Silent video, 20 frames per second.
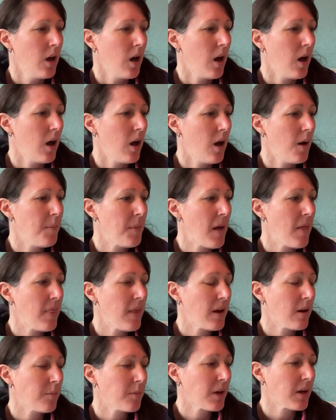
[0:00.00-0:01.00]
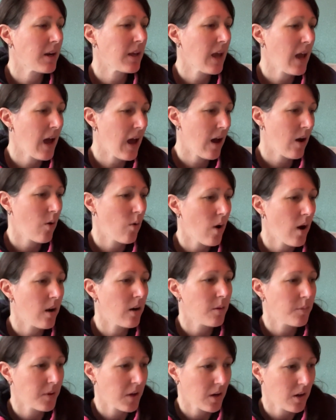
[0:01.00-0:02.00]
And then I'm going to get out and
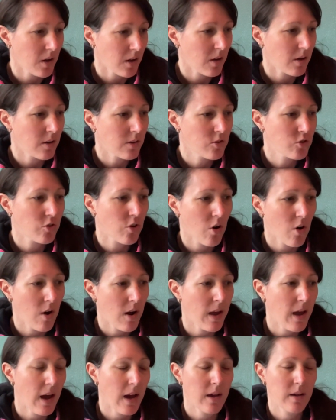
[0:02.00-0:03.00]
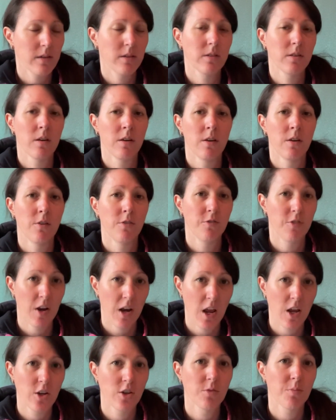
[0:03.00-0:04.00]
I'm going to try and
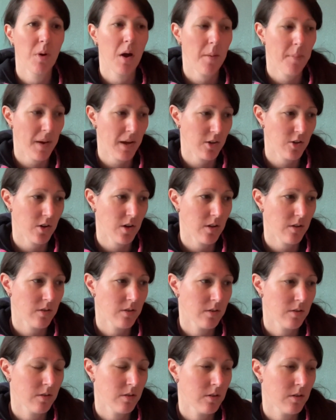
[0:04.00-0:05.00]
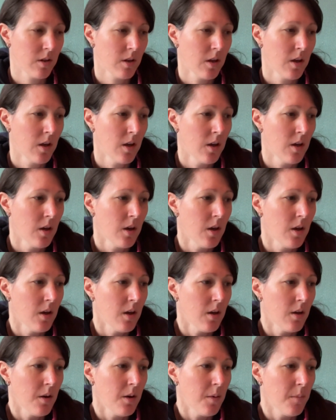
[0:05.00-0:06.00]
finish my Imaginists.
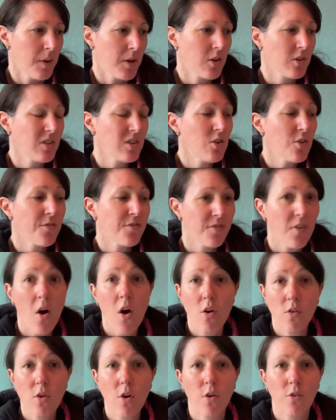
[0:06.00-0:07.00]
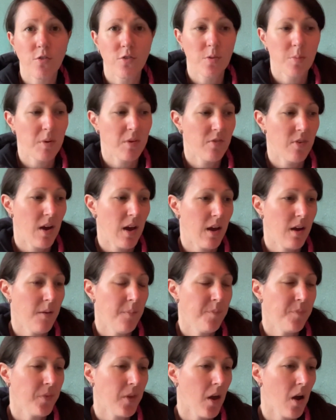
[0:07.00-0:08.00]
Because it's not far off, to be fair.
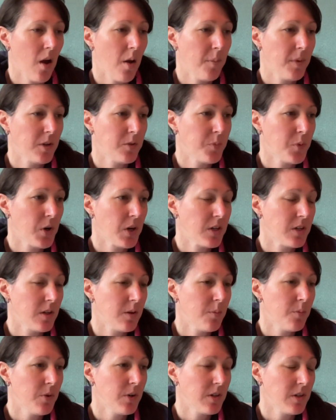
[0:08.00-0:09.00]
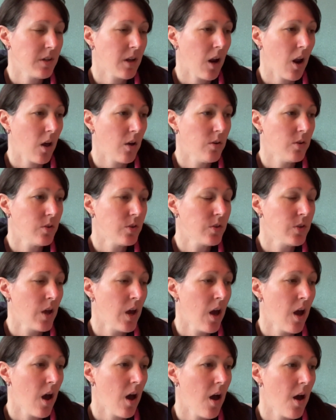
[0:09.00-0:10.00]
It's pretty close.
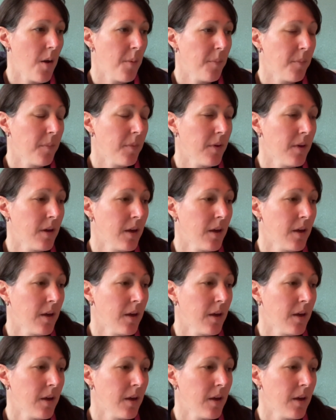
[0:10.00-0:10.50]
Then